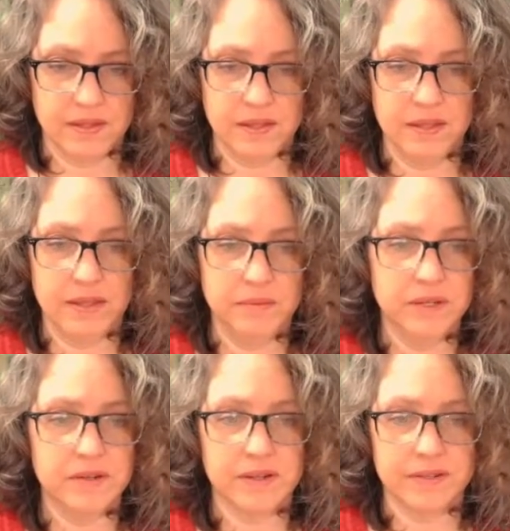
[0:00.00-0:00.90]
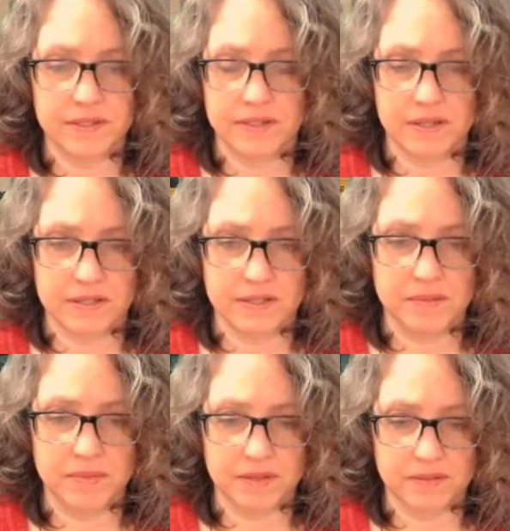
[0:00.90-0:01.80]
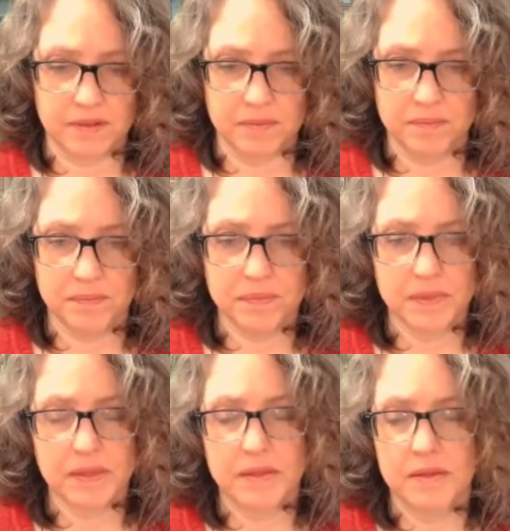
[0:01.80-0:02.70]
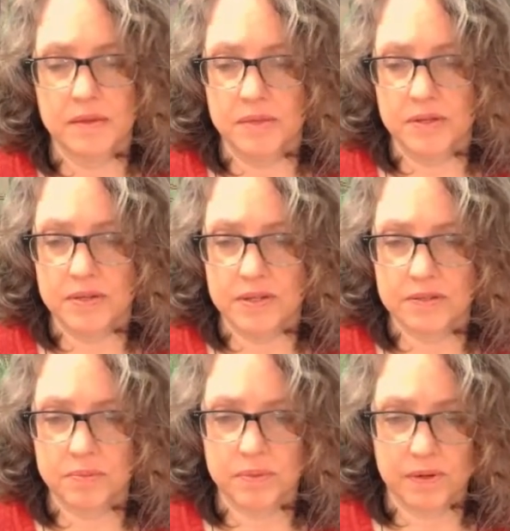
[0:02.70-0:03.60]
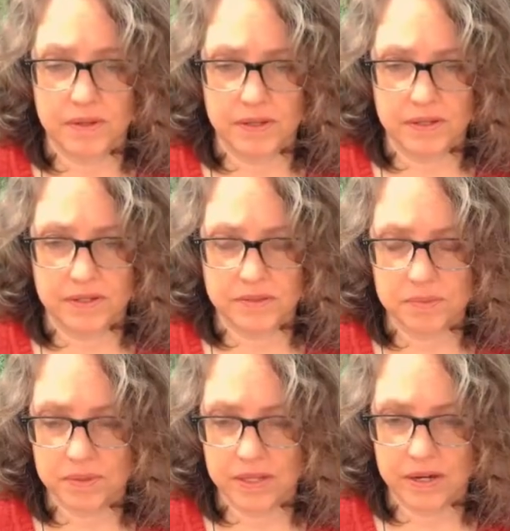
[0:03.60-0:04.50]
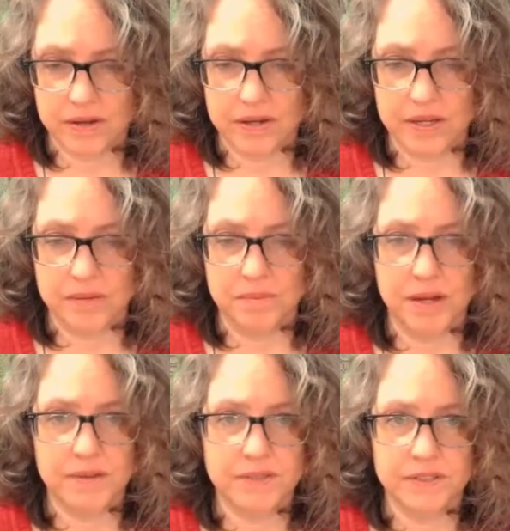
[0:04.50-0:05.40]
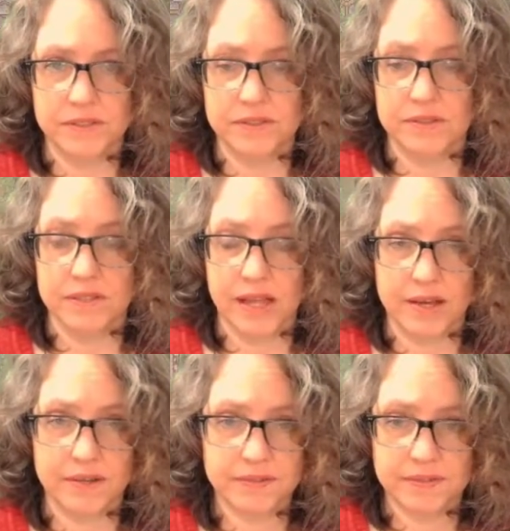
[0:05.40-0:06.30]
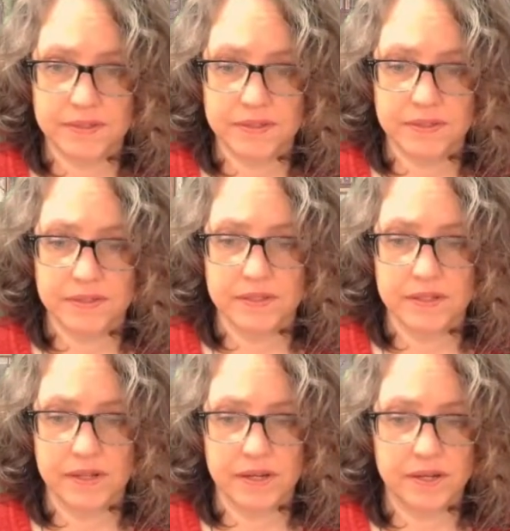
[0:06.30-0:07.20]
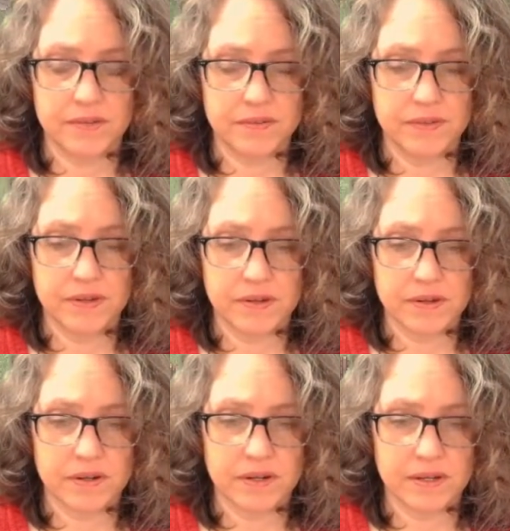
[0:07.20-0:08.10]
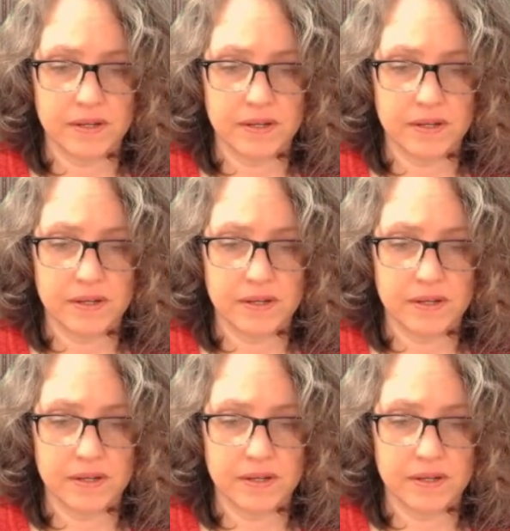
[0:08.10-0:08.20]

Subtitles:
And then we don't have to talk to him next time. But you can explore the area above and to the left of your